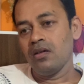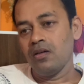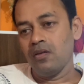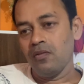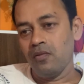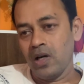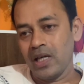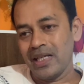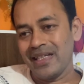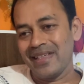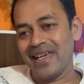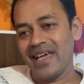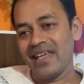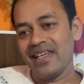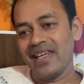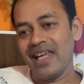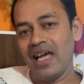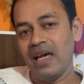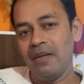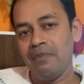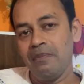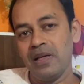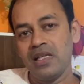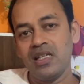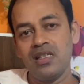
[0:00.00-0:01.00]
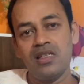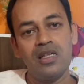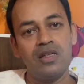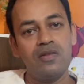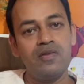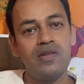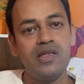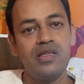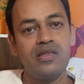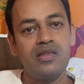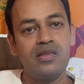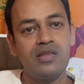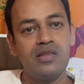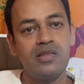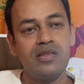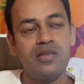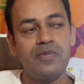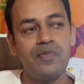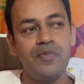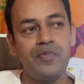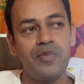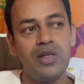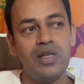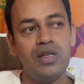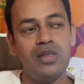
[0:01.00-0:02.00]
what can happen otherwise is
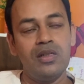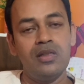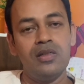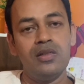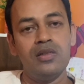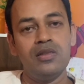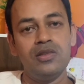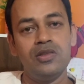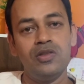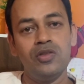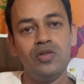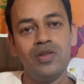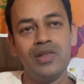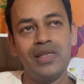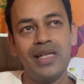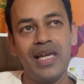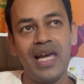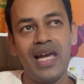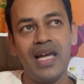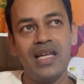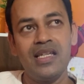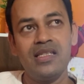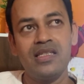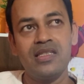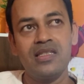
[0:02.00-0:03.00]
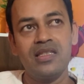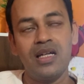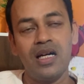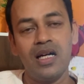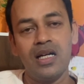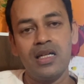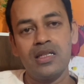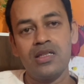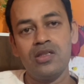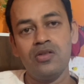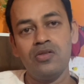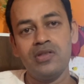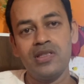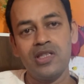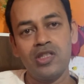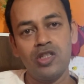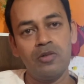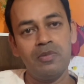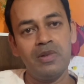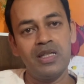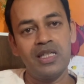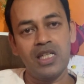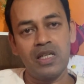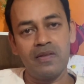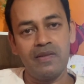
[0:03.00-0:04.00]
you can start using
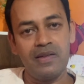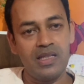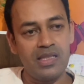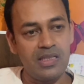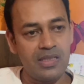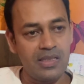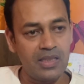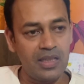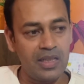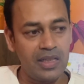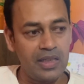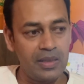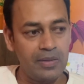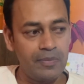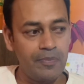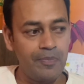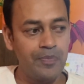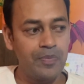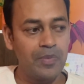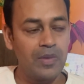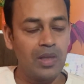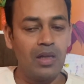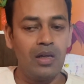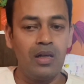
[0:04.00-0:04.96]
domain driven design